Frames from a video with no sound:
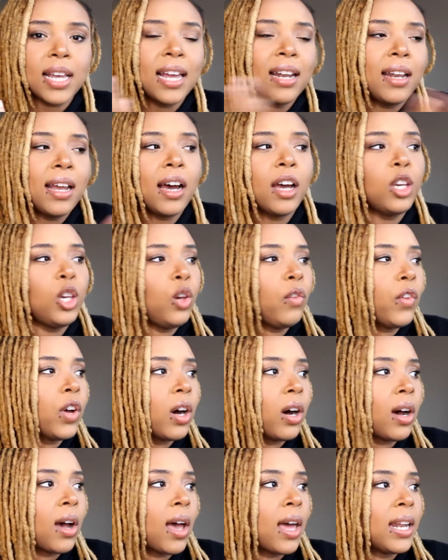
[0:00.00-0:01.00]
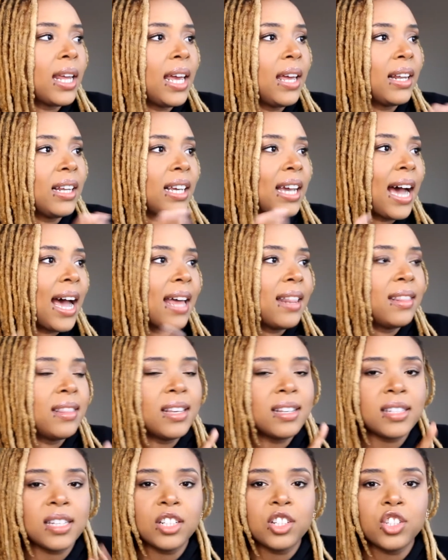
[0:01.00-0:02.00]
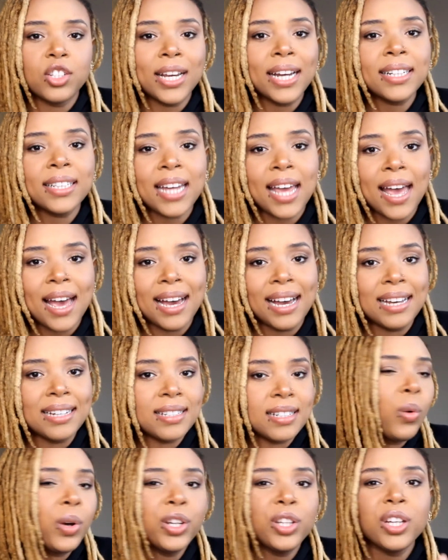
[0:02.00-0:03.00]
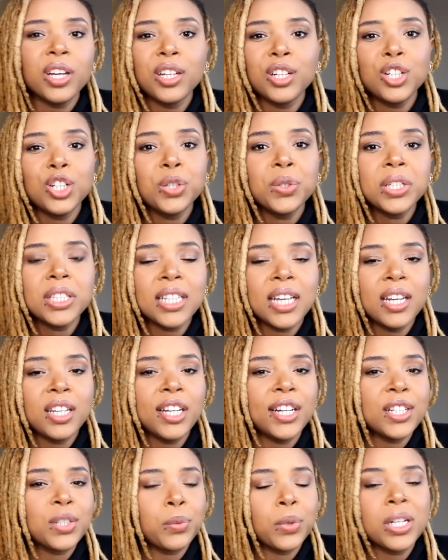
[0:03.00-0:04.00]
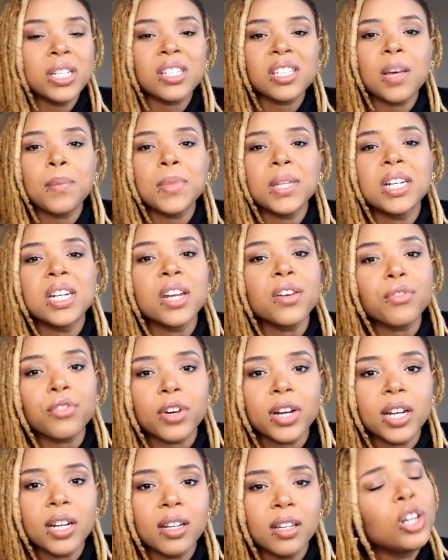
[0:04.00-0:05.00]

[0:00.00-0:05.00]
And now you've gone and gotten this injected ass. What are you gonna do in 10 years when it's something different?